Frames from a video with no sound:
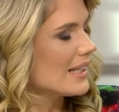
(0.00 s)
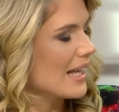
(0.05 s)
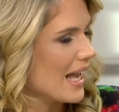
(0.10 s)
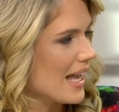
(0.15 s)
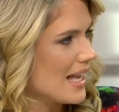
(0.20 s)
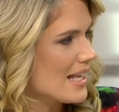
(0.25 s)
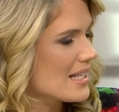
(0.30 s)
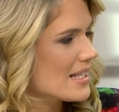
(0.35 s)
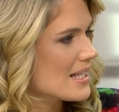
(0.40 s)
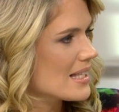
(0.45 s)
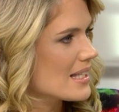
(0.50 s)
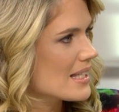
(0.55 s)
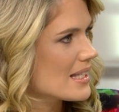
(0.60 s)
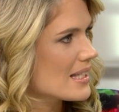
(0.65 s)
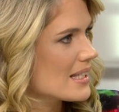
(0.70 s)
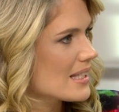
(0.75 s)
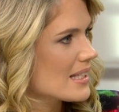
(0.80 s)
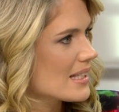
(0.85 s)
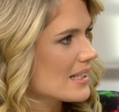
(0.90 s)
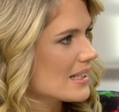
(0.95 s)
Yeah. Did you, when
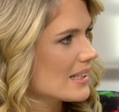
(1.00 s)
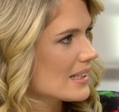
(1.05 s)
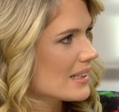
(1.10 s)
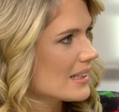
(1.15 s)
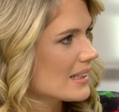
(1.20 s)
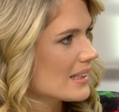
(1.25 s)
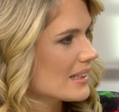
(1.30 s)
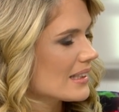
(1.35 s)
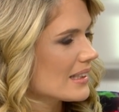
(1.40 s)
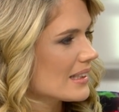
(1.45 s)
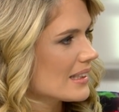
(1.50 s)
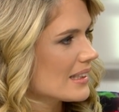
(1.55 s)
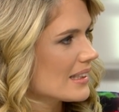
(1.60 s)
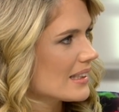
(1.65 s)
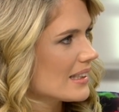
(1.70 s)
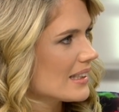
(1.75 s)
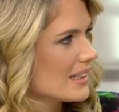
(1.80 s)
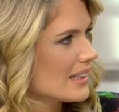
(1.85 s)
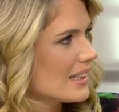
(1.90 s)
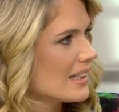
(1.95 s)
she was three months old,
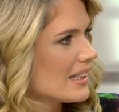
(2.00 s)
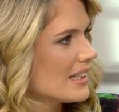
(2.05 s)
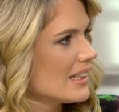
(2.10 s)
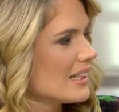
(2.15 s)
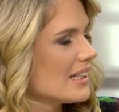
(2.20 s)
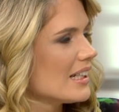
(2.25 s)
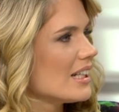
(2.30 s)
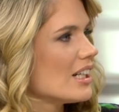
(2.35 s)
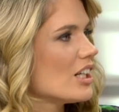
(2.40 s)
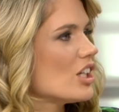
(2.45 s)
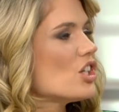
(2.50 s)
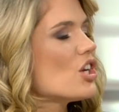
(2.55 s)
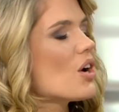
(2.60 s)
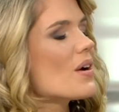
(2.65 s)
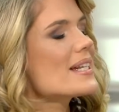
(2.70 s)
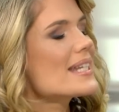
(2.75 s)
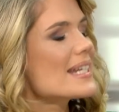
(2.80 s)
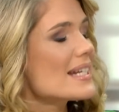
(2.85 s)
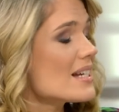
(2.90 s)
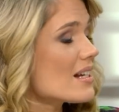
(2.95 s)
go, is it okay? No, I
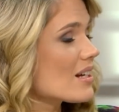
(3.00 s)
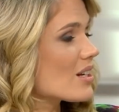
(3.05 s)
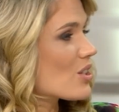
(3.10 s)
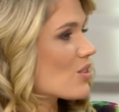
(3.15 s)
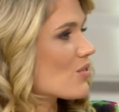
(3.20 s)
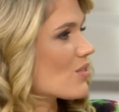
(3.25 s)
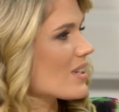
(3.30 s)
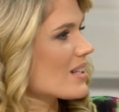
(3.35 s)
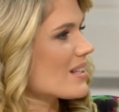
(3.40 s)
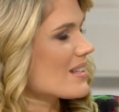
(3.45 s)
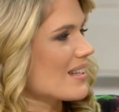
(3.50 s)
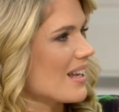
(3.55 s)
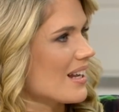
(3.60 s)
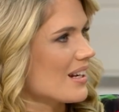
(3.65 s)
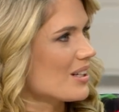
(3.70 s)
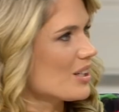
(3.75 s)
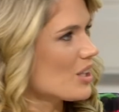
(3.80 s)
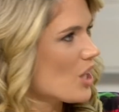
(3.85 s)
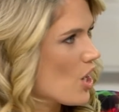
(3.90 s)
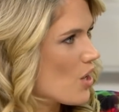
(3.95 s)
didn't ask for
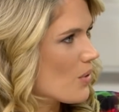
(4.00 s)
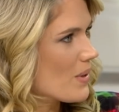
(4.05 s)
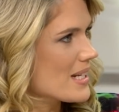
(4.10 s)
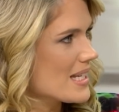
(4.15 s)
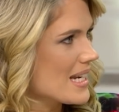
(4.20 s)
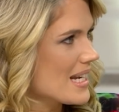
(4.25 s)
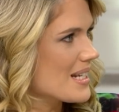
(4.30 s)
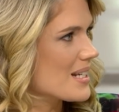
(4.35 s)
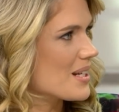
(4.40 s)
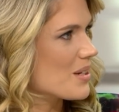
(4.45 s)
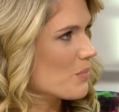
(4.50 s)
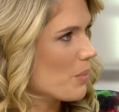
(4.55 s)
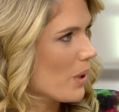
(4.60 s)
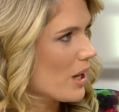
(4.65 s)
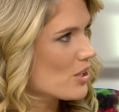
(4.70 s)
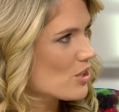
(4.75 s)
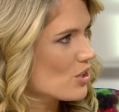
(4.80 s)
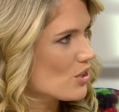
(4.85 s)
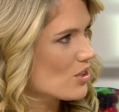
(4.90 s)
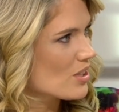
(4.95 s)
consent. No, I didn't. But
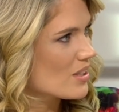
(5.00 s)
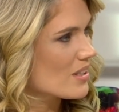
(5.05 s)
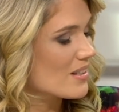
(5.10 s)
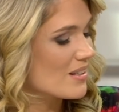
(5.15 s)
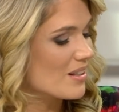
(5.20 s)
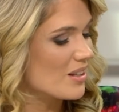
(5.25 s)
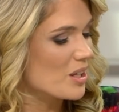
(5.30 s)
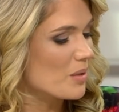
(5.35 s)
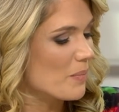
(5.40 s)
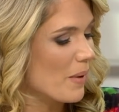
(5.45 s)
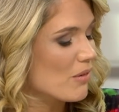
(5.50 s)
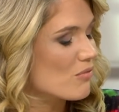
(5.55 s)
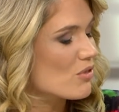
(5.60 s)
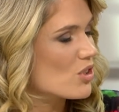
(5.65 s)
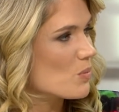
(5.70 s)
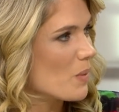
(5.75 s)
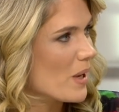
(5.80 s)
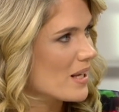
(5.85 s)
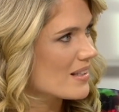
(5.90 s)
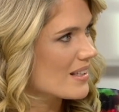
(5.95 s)
I do think there's something about
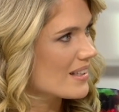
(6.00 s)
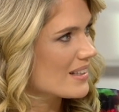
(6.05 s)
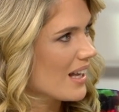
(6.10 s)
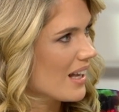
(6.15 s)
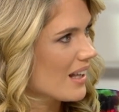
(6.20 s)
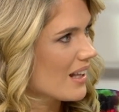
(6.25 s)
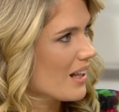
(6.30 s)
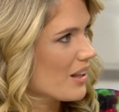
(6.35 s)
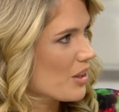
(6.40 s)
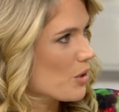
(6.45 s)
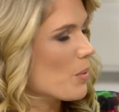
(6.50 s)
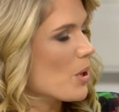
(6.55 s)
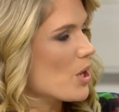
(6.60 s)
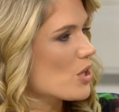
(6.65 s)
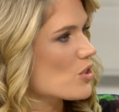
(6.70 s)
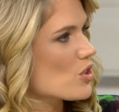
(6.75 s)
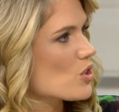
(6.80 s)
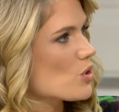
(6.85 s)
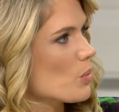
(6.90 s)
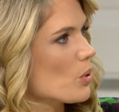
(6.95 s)
respecting that other
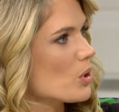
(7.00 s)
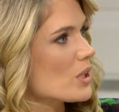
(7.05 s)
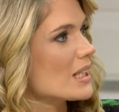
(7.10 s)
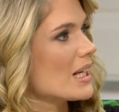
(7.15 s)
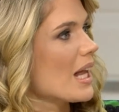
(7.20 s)
person's body.